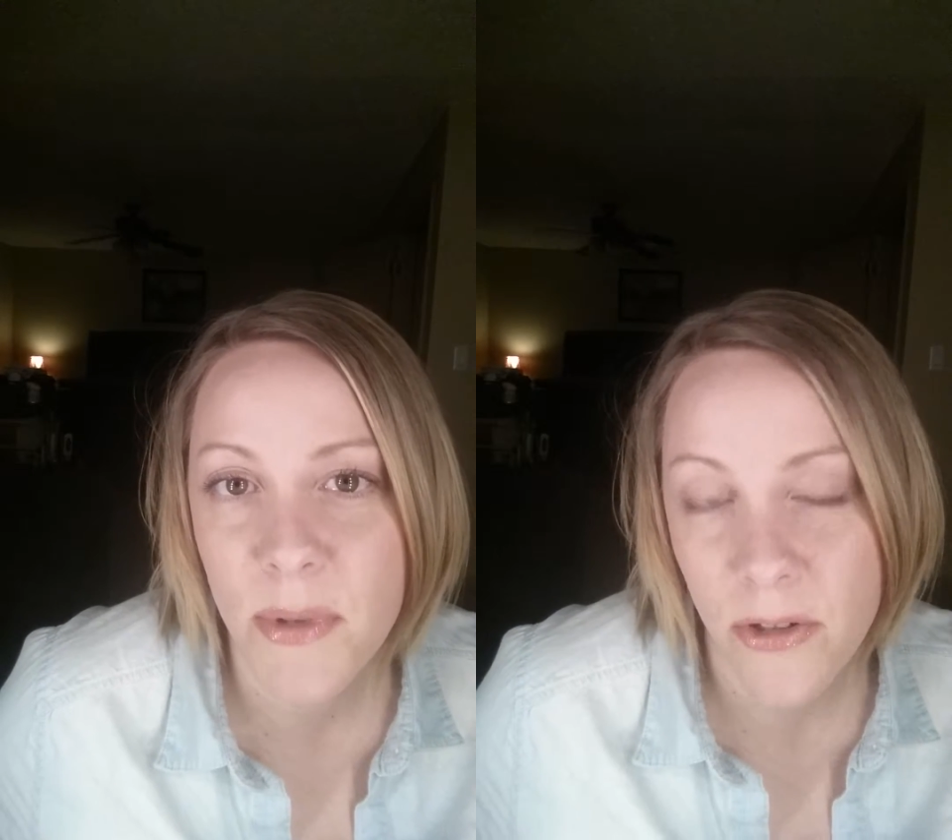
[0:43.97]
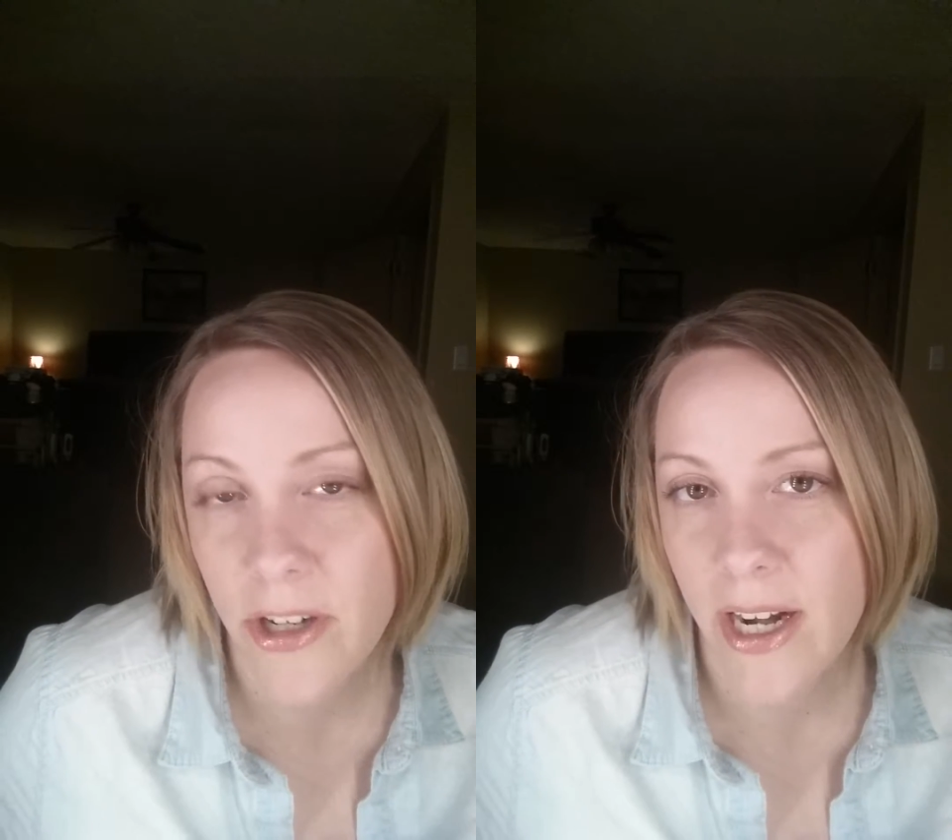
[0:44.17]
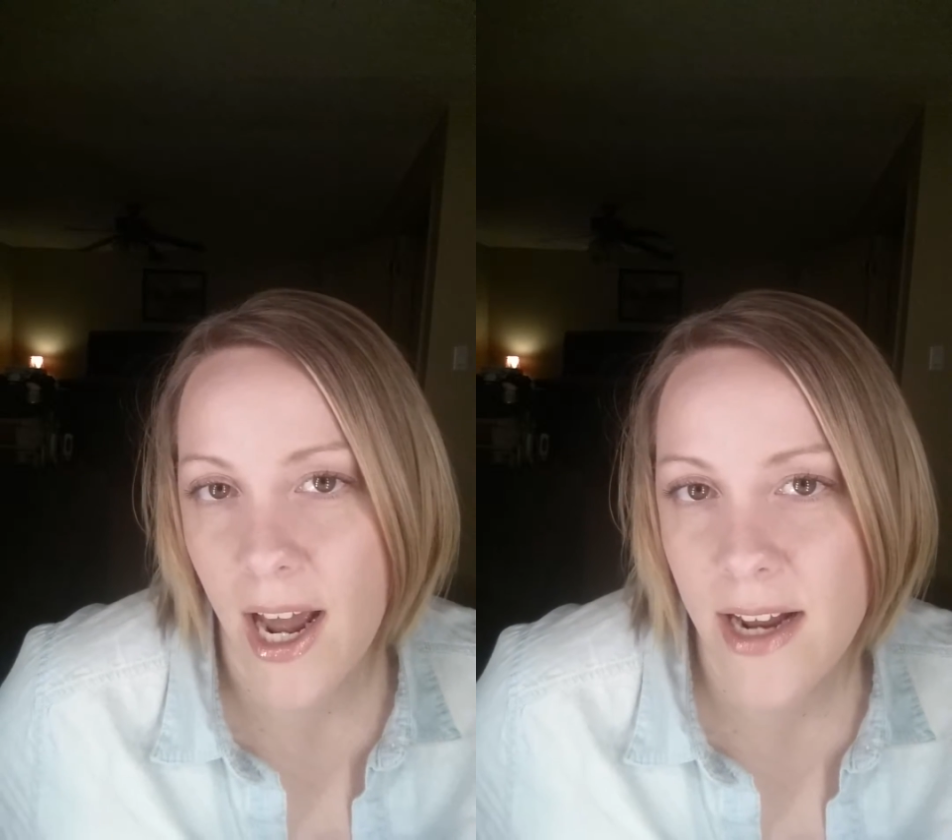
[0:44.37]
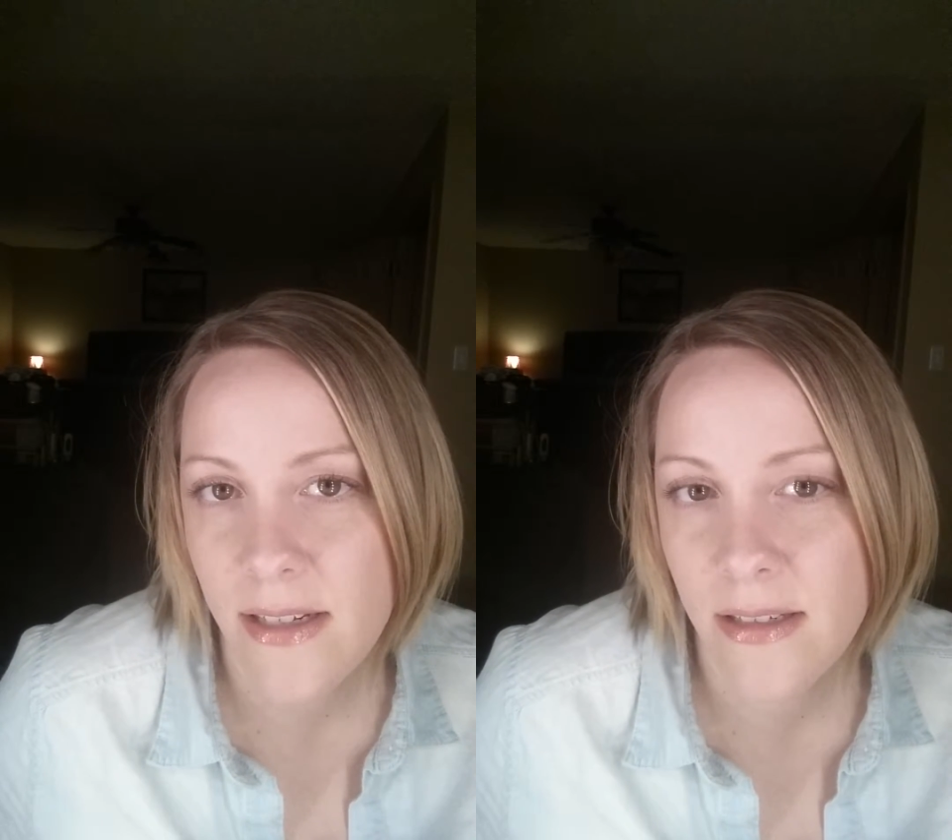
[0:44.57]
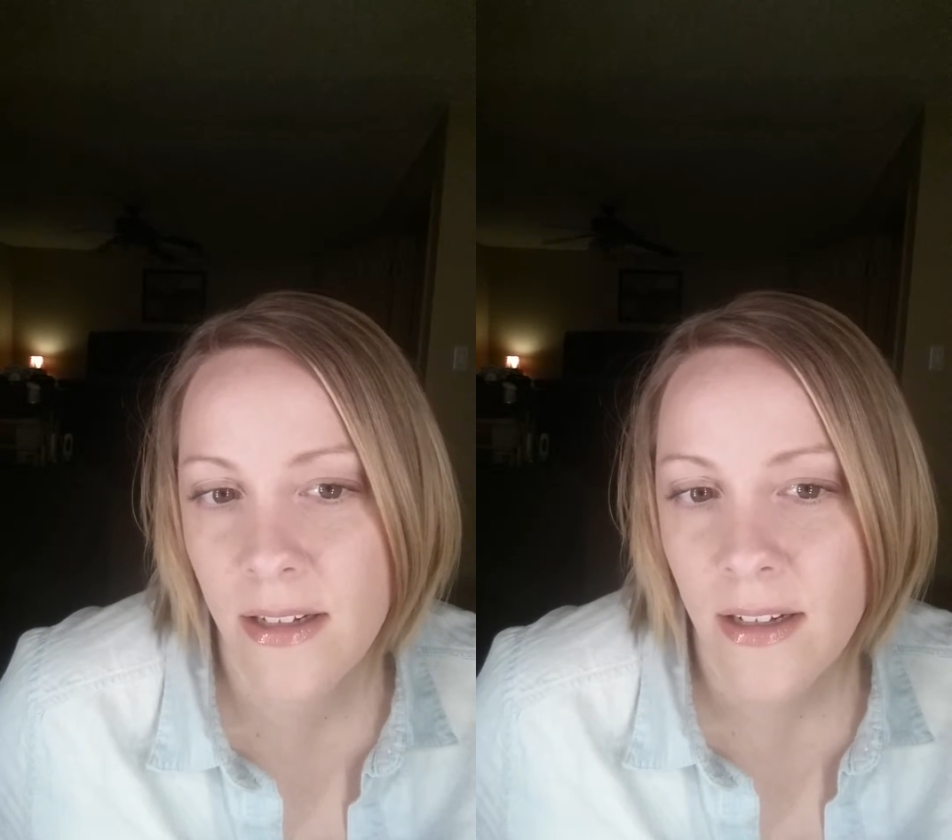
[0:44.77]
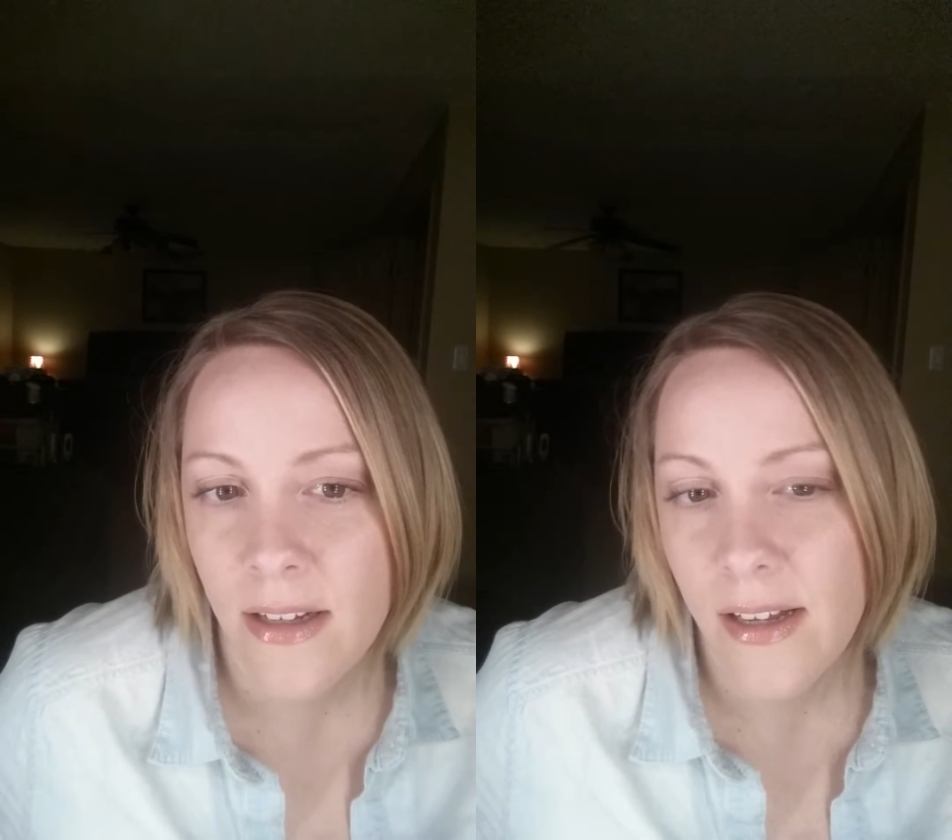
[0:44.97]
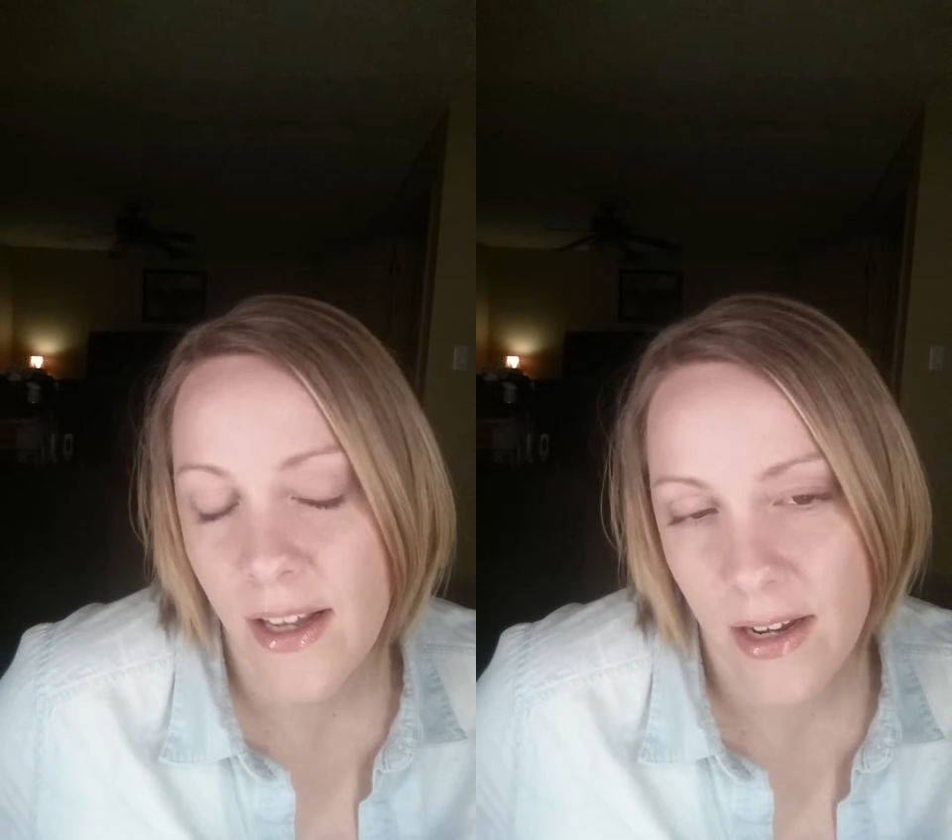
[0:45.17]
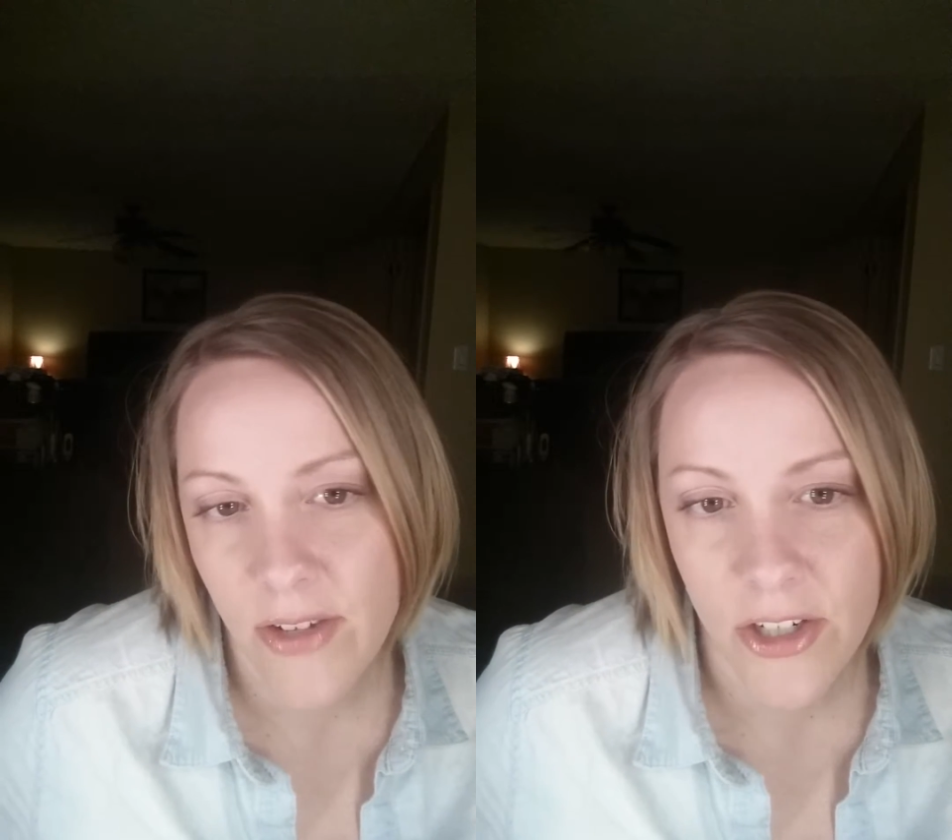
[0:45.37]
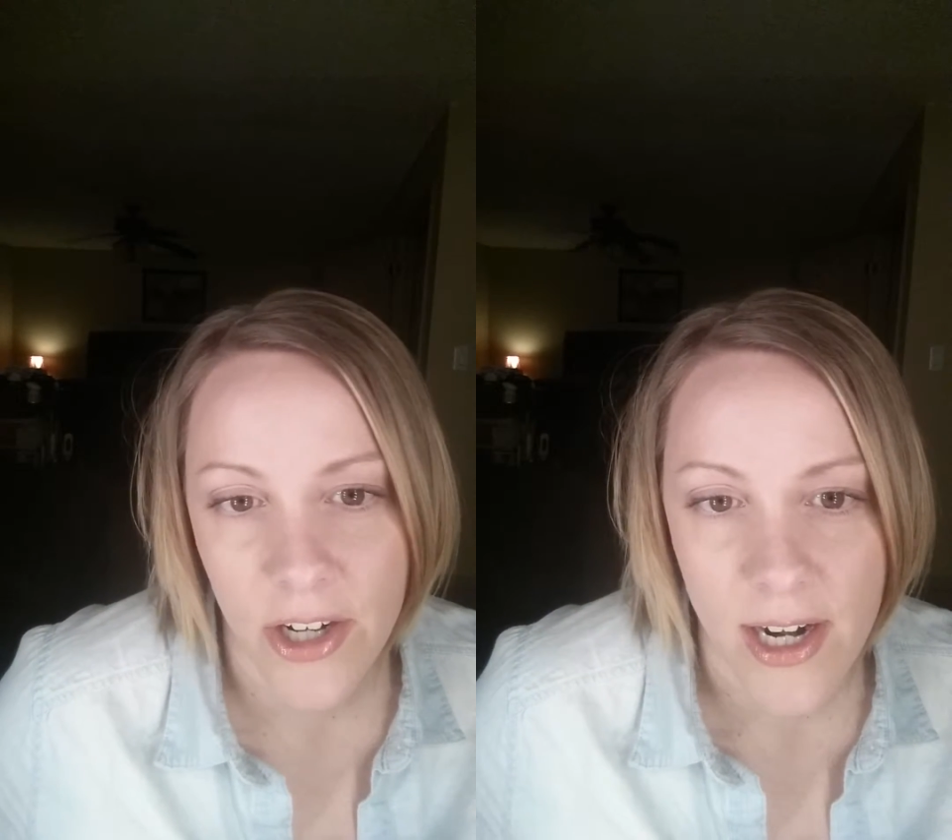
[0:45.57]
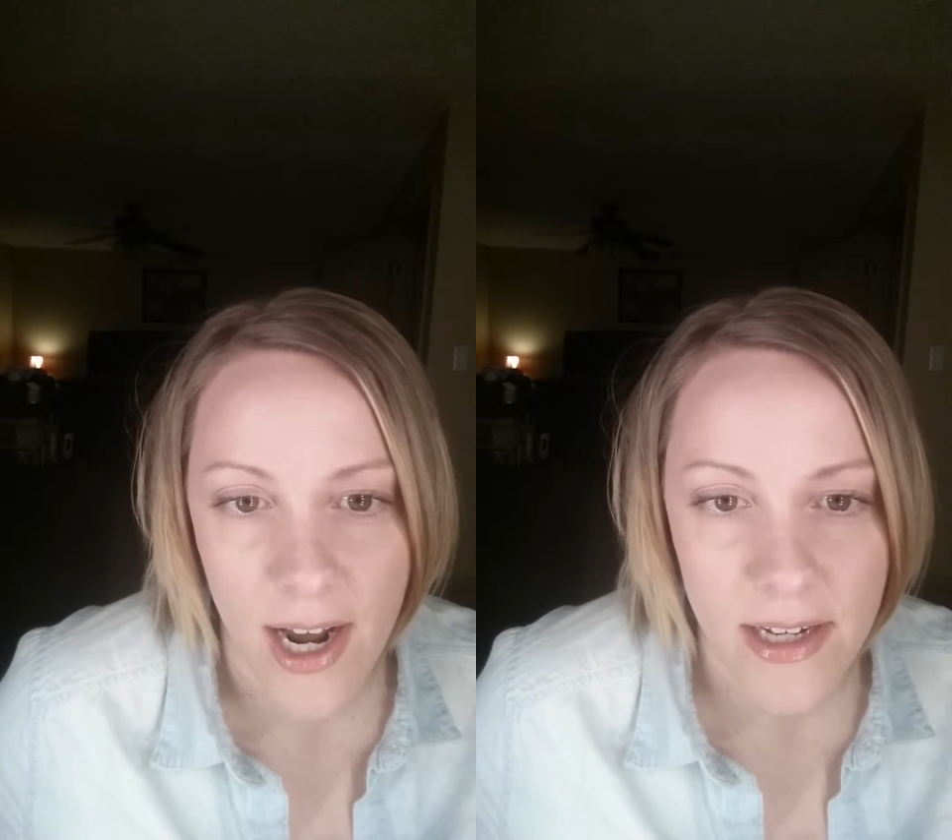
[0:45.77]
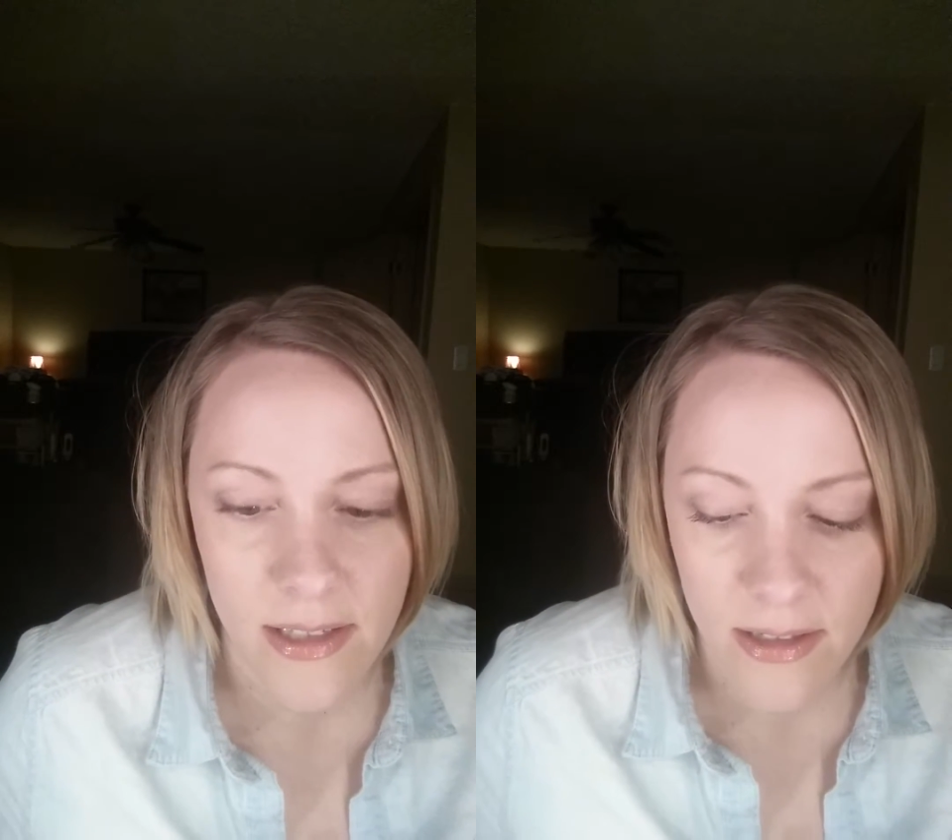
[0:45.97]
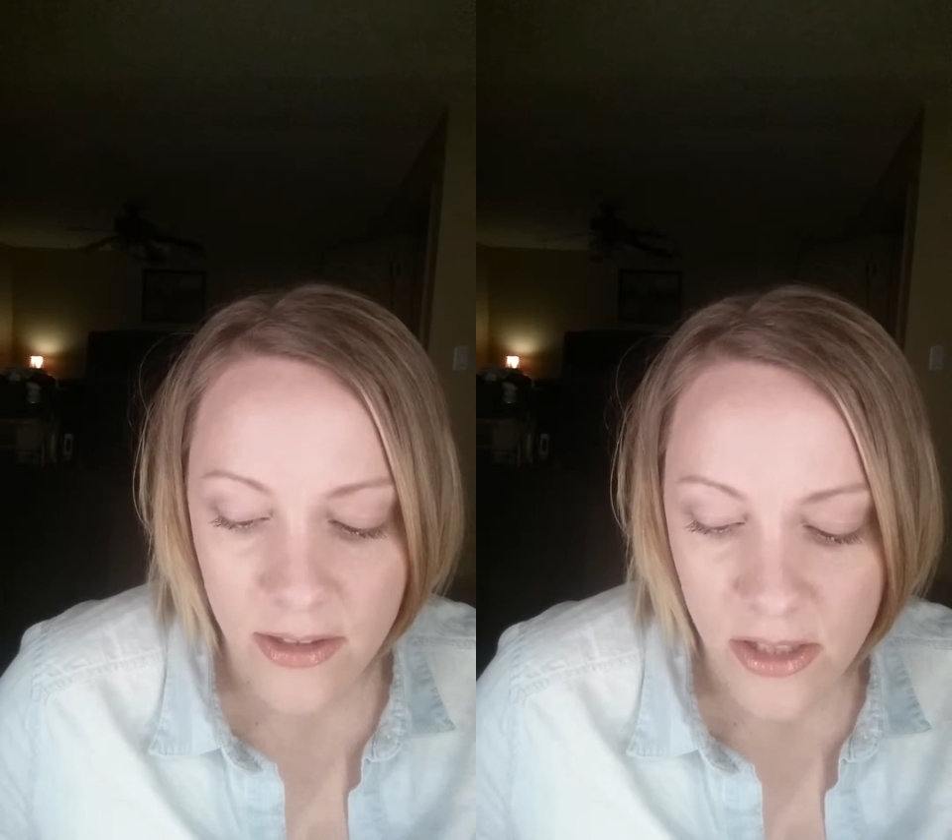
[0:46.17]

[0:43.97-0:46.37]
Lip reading: blue-green eyes, and even green eyes.